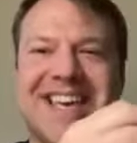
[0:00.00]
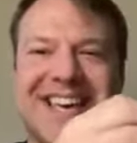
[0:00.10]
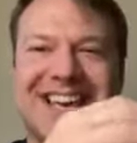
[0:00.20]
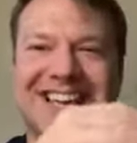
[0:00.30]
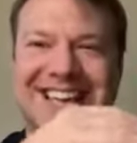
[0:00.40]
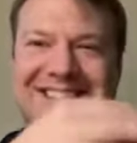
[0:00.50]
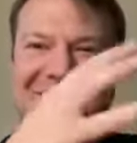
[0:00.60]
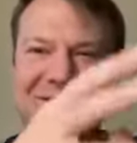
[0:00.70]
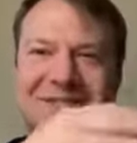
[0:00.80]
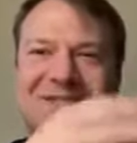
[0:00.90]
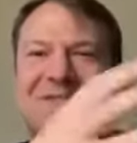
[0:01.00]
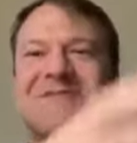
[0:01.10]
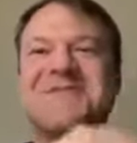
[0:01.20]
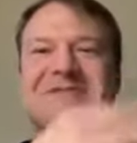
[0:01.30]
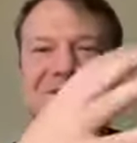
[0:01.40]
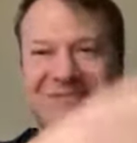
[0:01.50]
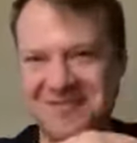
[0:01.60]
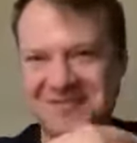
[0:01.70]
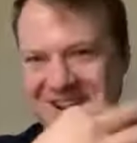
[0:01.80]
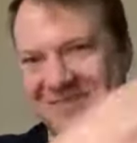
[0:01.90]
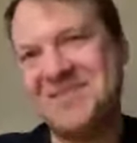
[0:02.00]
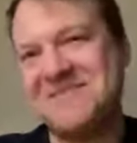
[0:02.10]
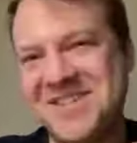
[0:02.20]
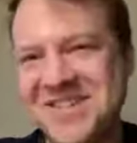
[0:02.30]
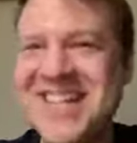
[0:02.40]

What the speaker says: it gets further and further away from you.